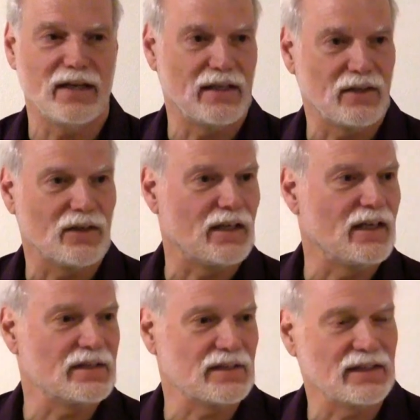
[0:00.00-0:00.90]
and they look at
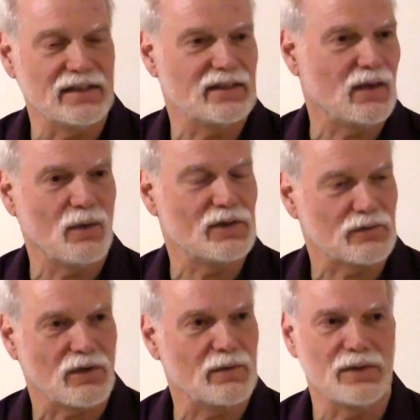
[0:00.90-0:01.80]
us and they say, what is
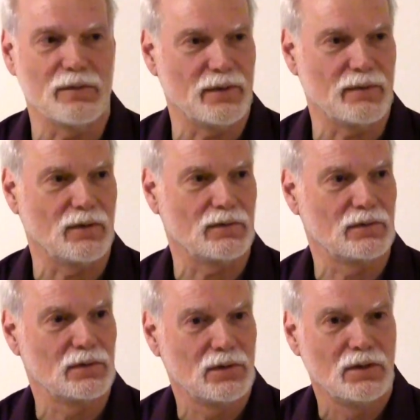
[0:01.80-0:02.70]
wrong with you people?
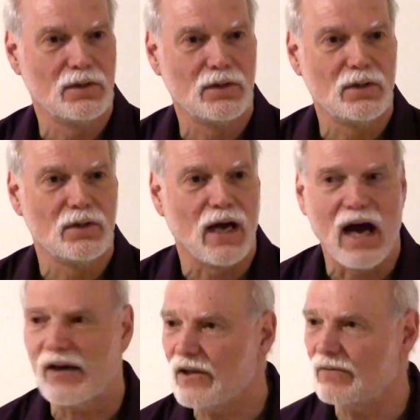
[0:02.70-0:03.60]

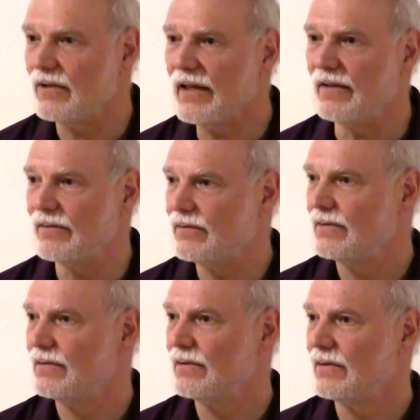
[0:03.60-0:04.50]
How do you live?
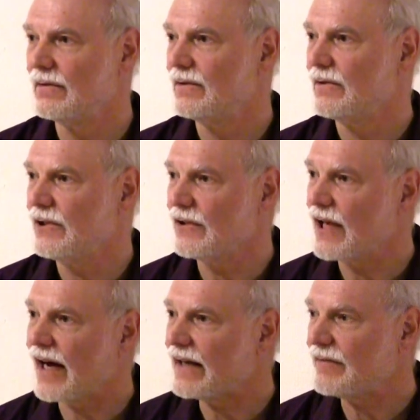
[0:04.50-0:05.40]
You're
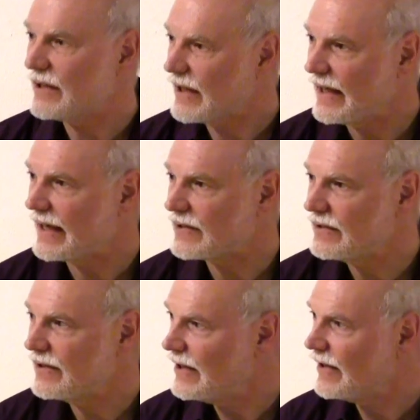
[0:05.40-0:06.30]
not even connected
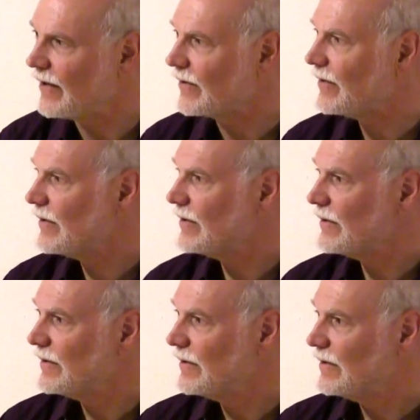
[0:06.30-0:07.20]
to the earth.
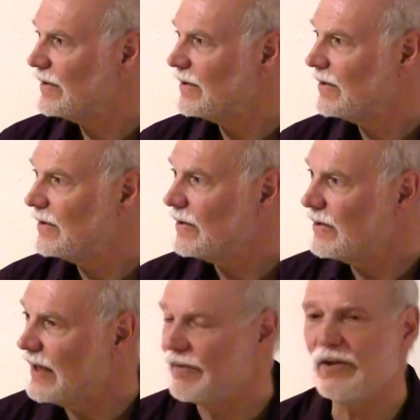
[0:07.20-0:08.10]

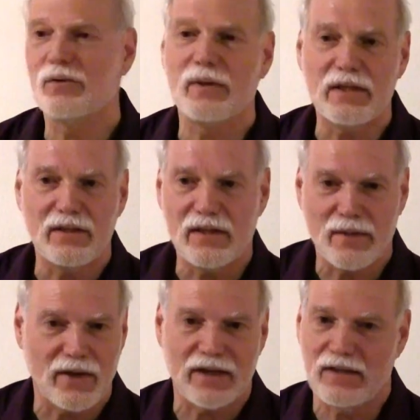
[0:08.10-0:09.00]
If you read the
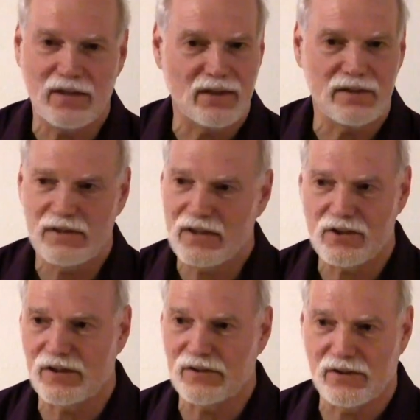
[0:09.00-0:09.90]
American Indian
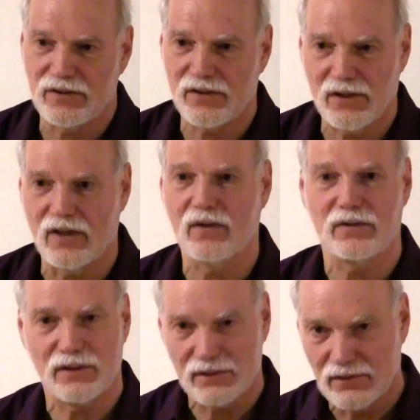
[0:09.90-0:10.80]
teachings,
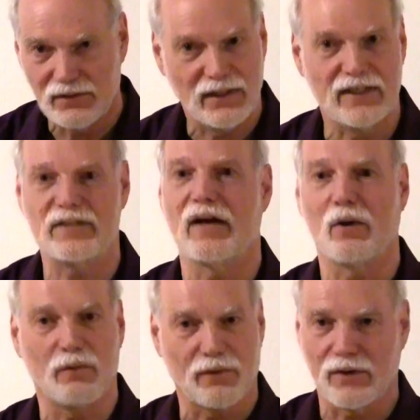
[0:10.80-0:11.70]
it's there
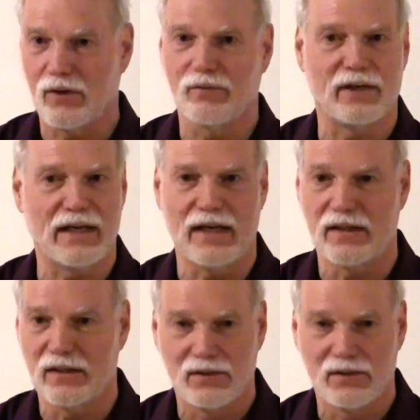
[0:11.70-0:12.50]
over and over again.